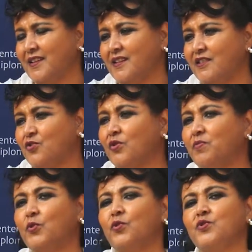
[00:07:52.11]
And it's
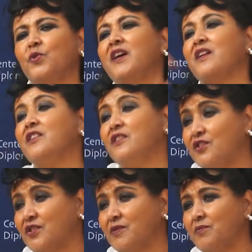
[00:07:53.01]
not because we are
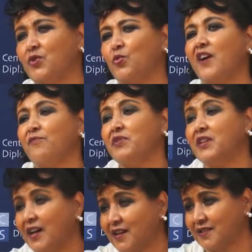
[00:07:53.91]
rich, but we have
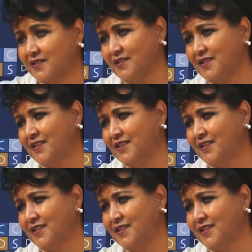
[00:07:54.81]
big heart.